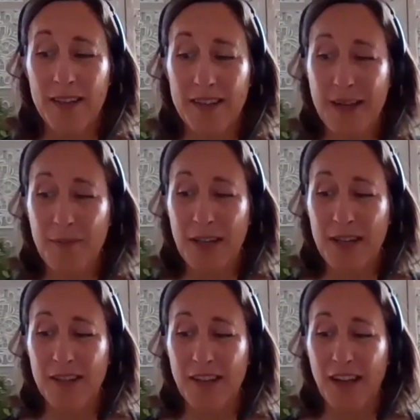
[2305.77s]
I
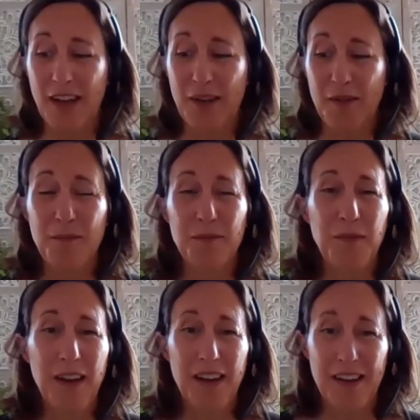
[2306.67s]
mean,
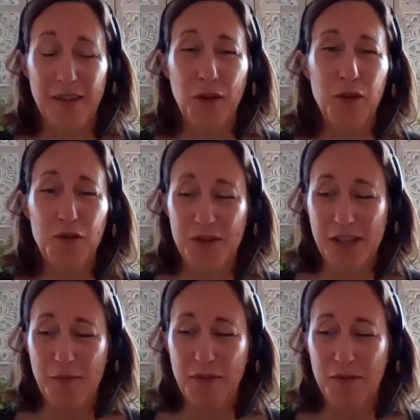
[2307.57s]
I've heard you
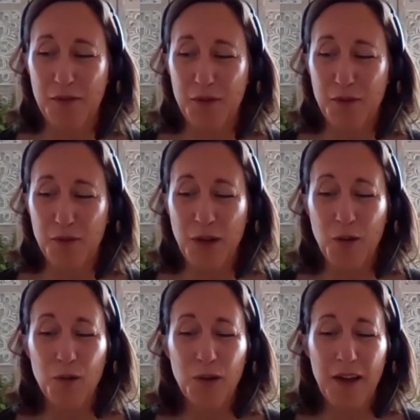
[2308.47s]
say before, we
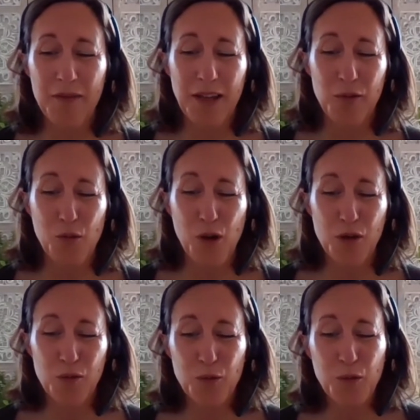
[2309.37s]
all have that
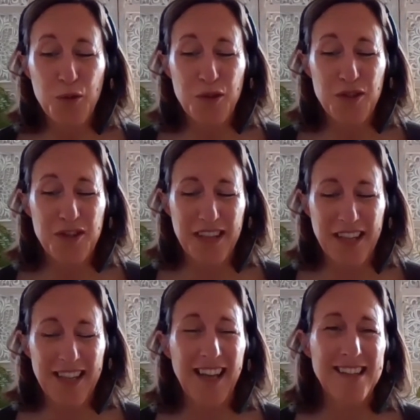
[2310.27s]
one wound
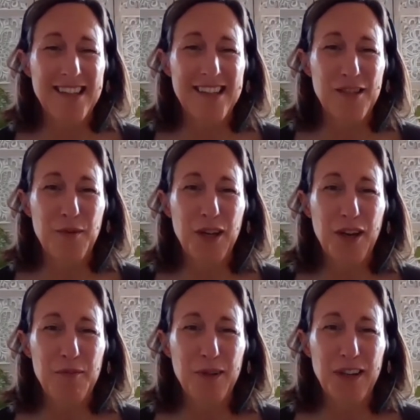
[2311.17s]
that gets us to
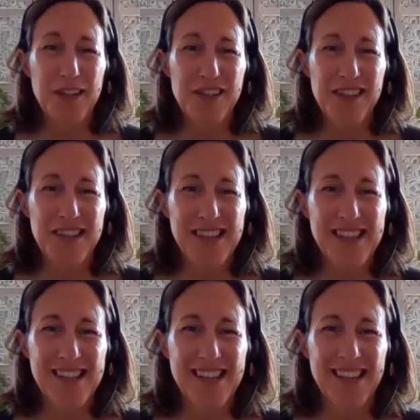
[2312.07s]
become conscious.